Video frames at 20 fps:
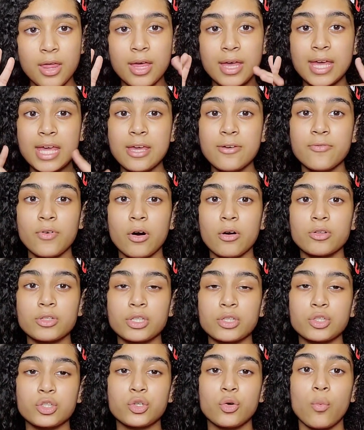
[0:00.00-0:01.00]
He falls
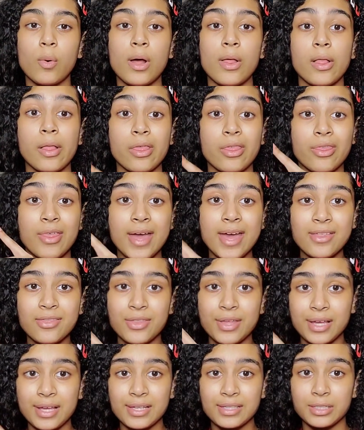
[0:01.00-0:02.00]
into what they
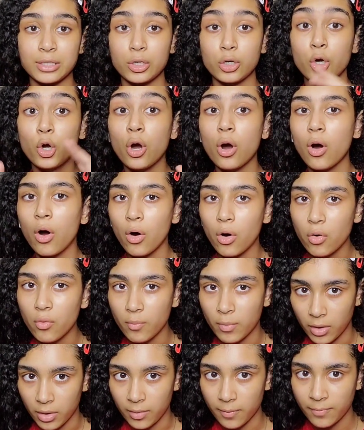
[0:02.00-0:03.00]
think is a
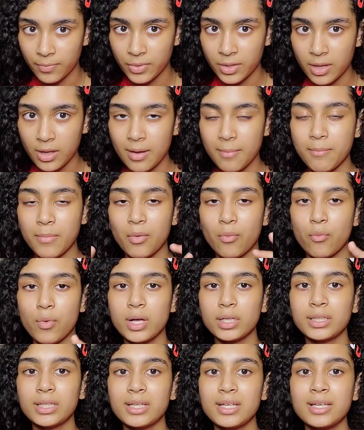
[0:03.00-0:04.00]
coma, but
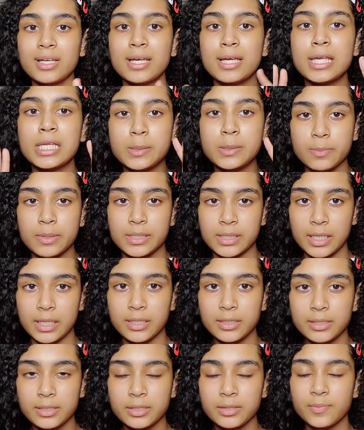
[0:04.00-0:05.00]
really he's
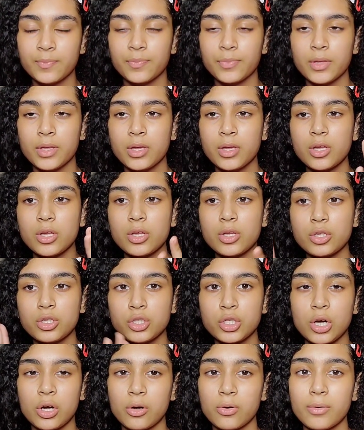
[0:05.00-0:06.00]
possessed.
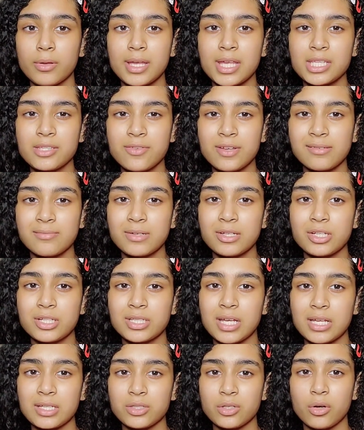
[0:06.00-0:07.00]
So his family just
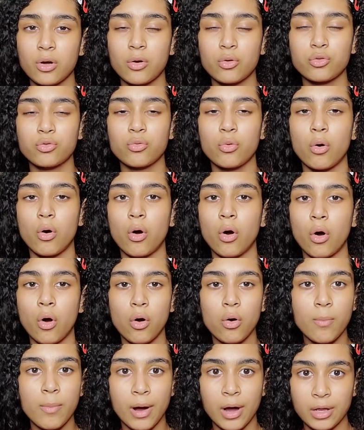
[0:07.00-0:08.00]
has to go through a
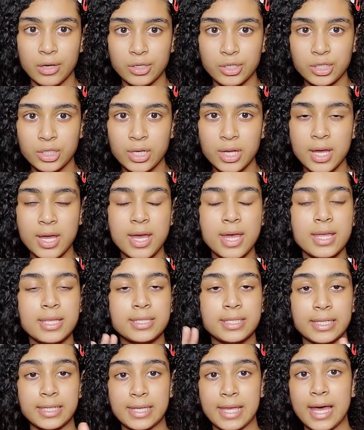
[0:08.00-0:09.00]
whole bunch
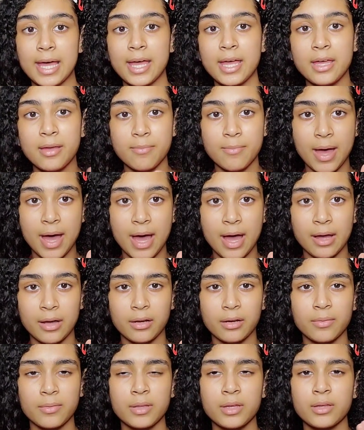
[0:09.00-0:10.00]
to get him
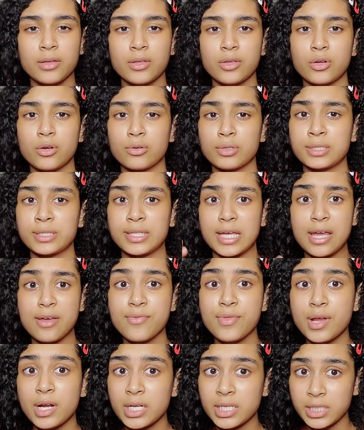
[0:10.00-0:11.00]
back, you know, save
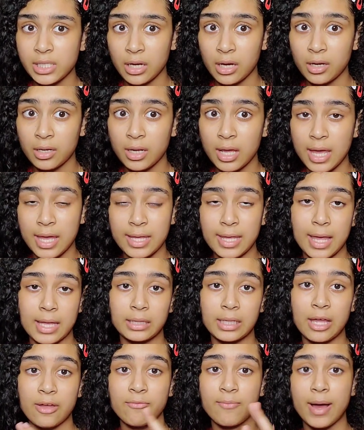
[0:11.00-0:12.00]
their son and get
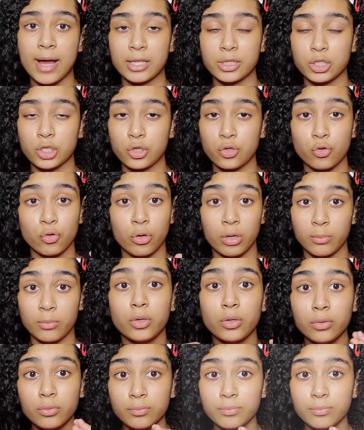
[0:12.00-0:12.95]
life back to normal.